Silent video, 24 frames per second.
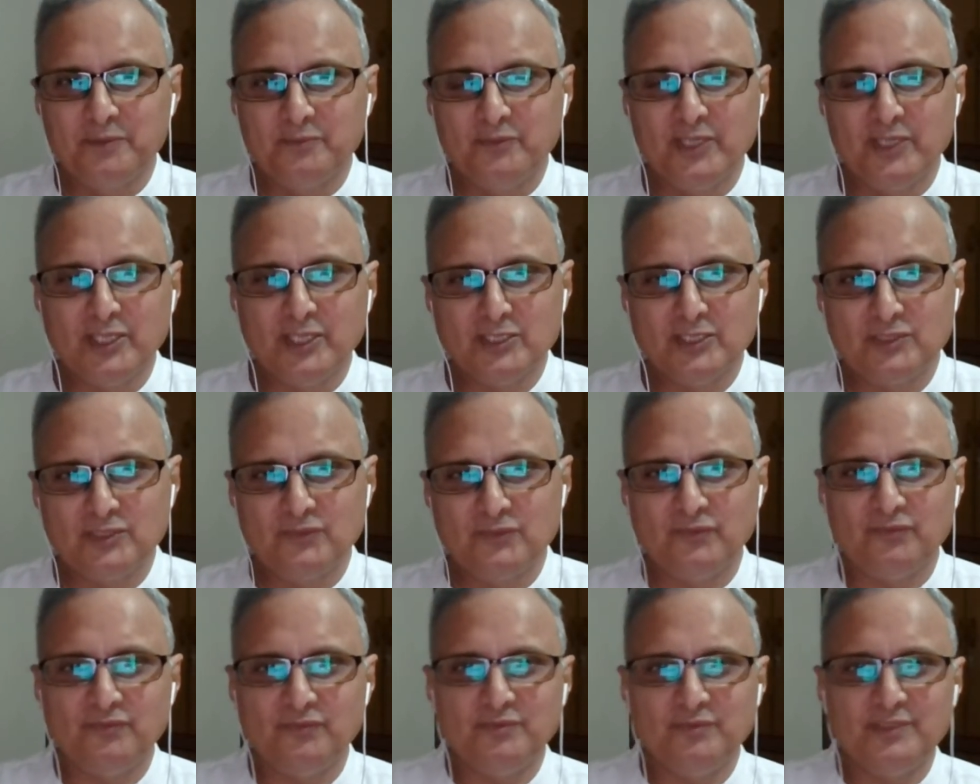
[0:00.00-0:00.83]
because
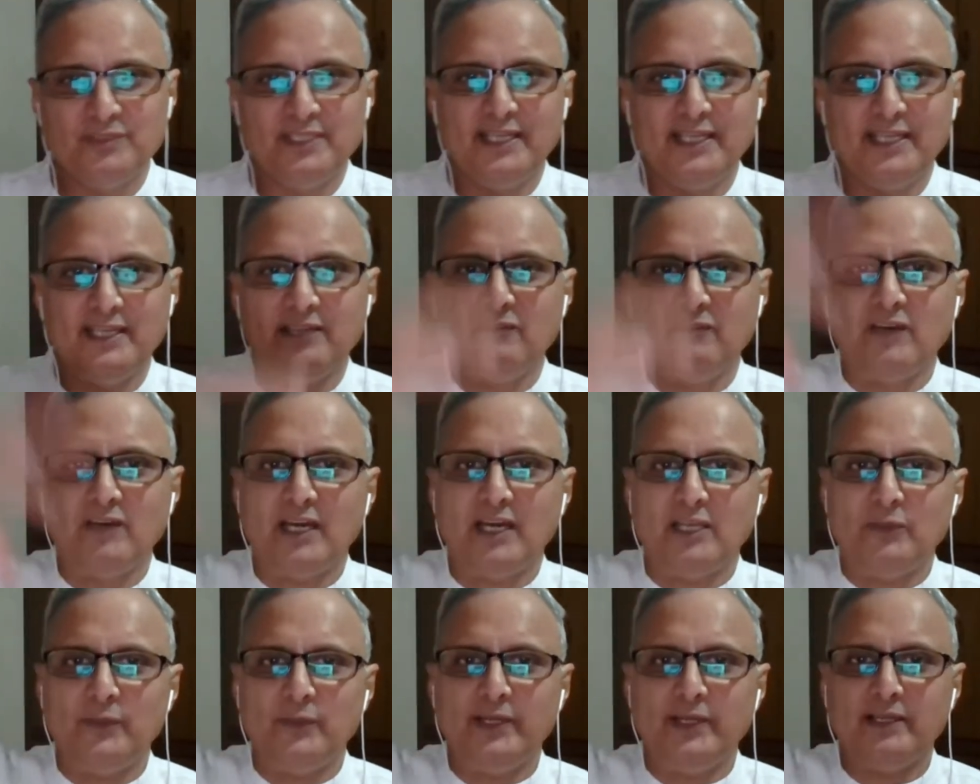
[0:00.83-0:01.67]
they
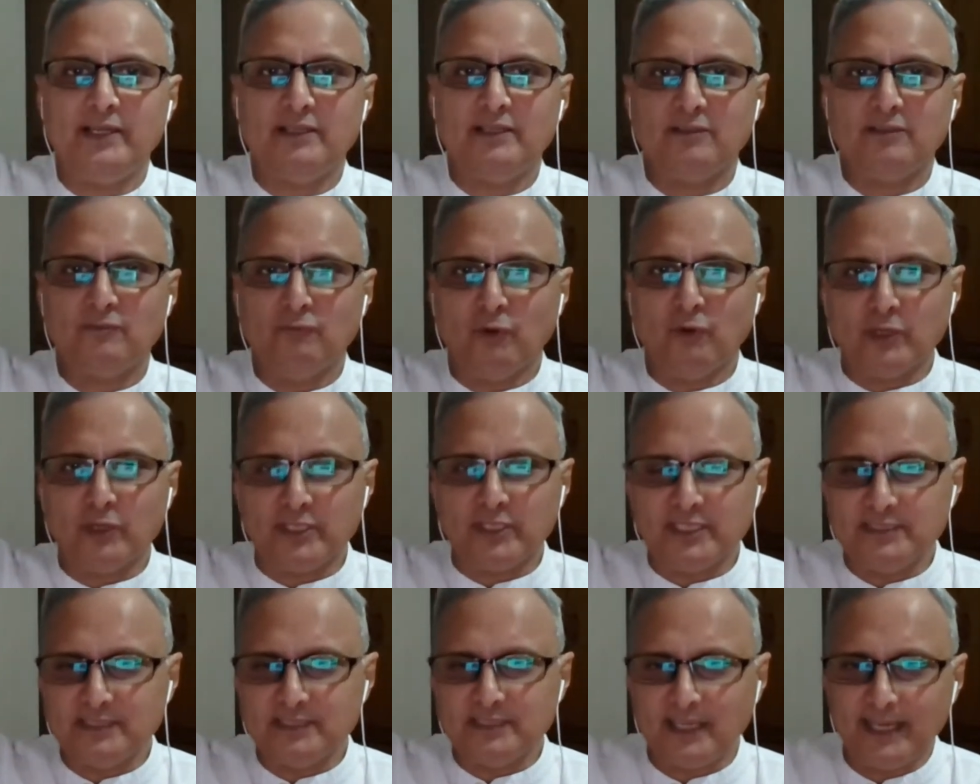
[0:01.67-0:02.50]
evaluate what
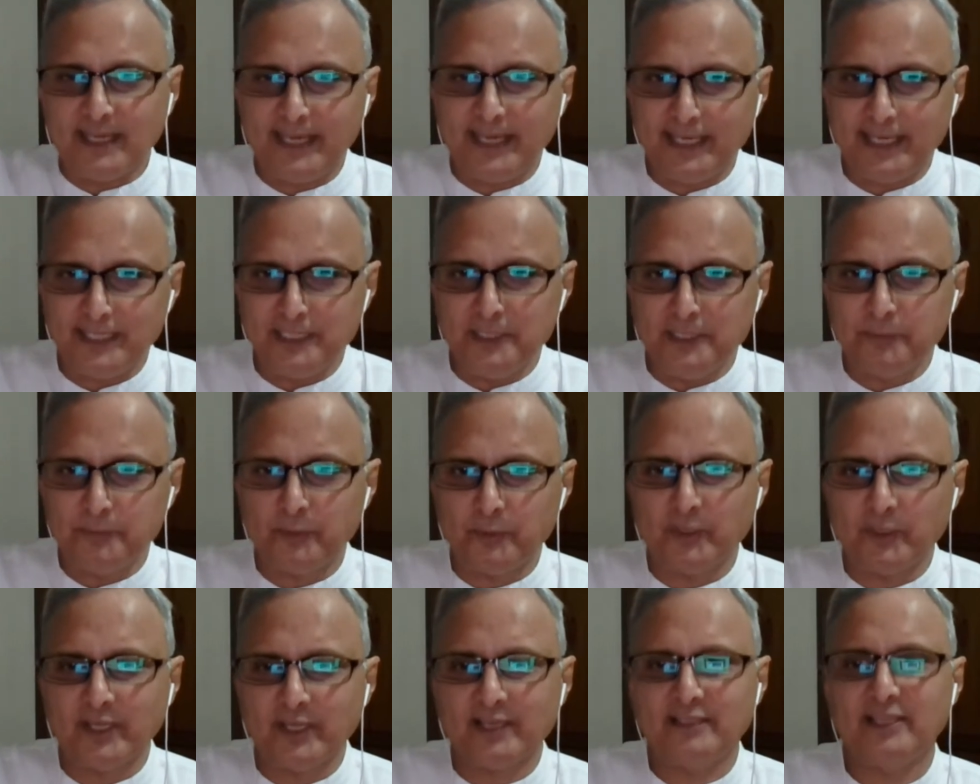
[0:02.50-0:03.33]
is the end
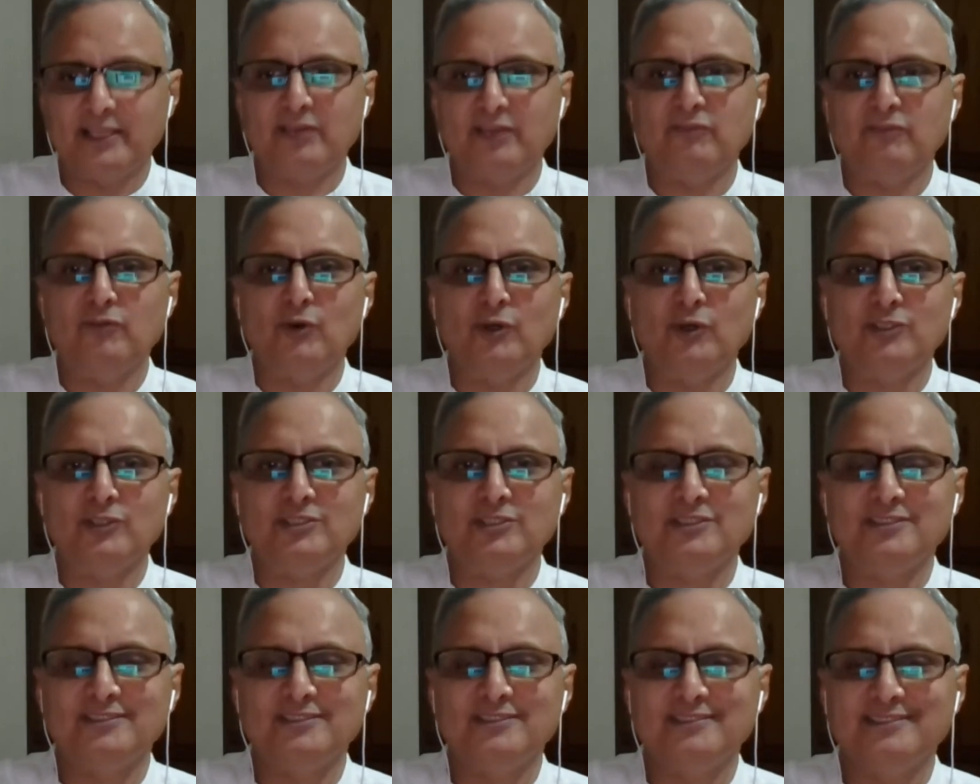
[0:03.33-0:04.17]
product they
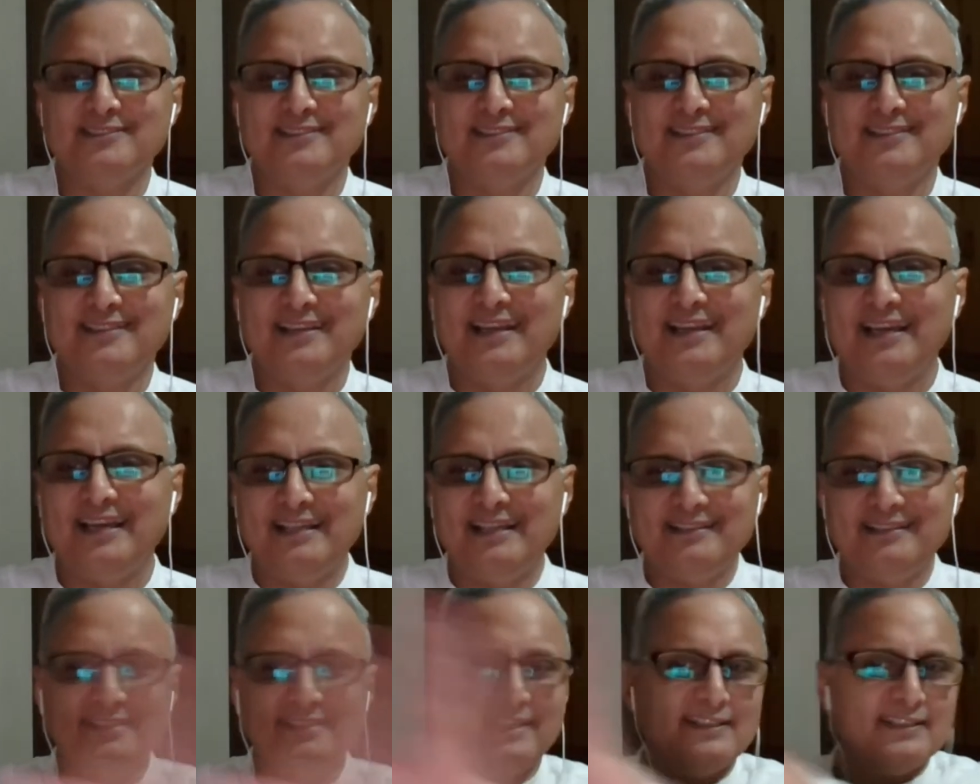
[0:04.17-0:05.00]
want
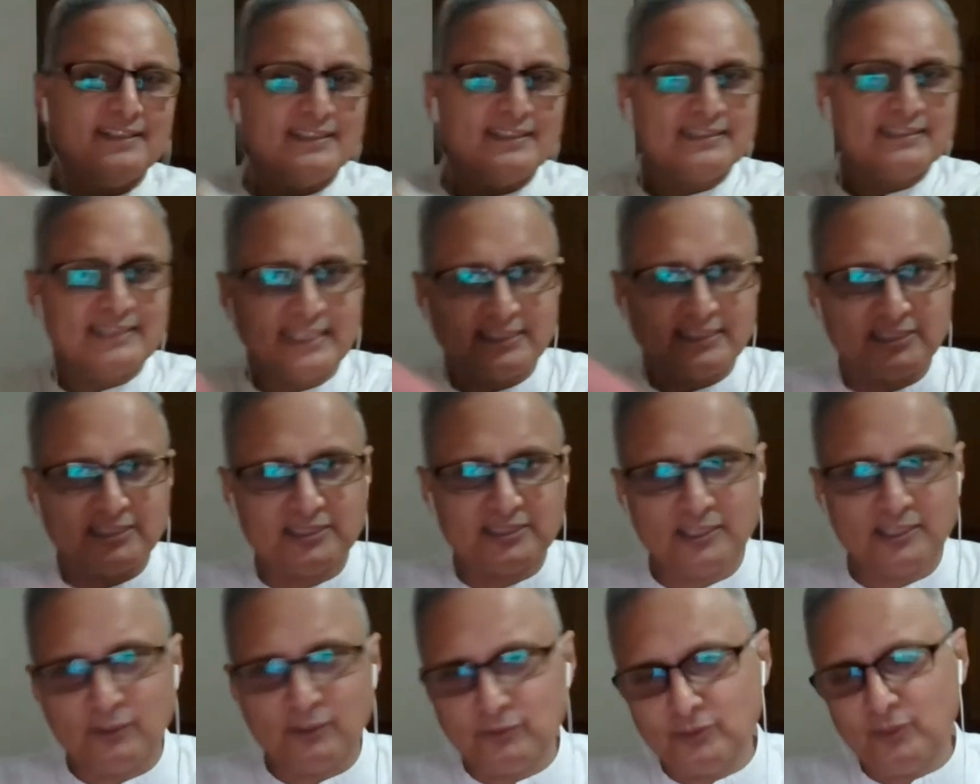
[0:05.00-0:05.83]
and then they sketch
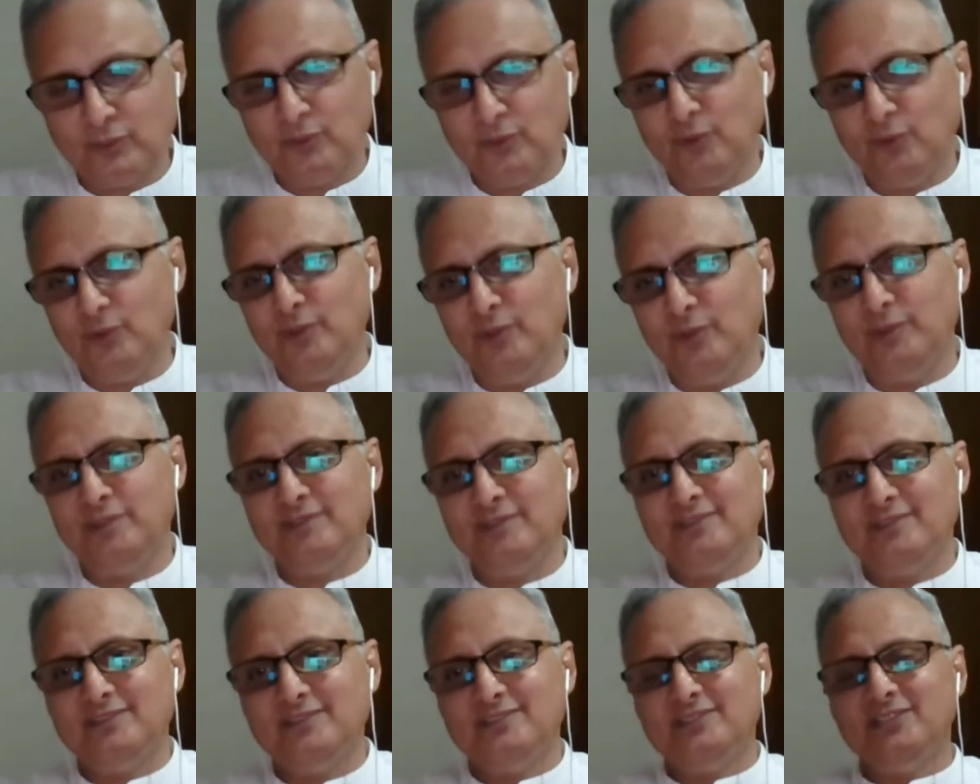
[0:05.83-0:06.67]
it out the whole
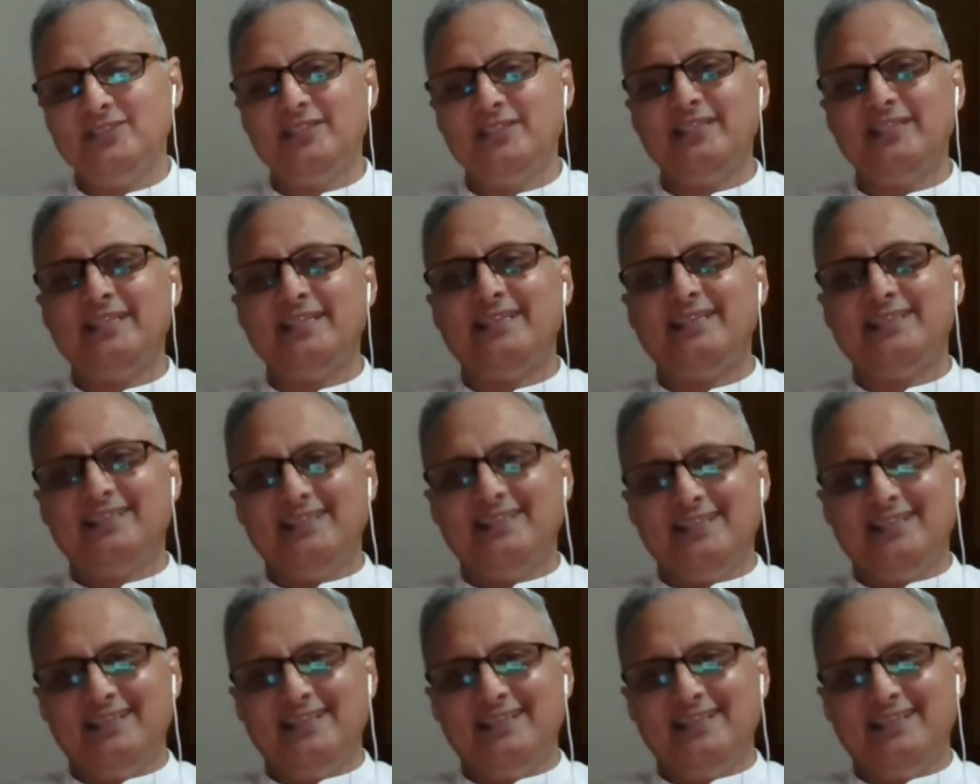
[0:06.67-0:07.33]
journey